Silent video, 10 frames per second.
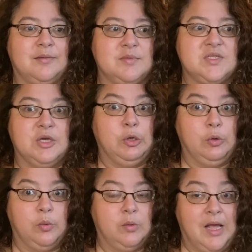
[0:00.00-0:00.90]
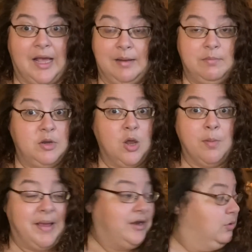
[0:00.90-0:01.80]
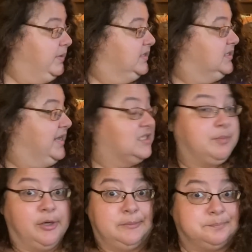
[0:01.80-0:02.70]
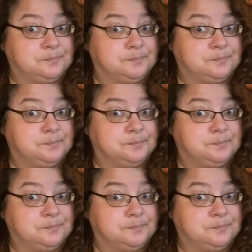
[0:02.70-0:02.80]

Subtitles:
So I'm by no means an expert.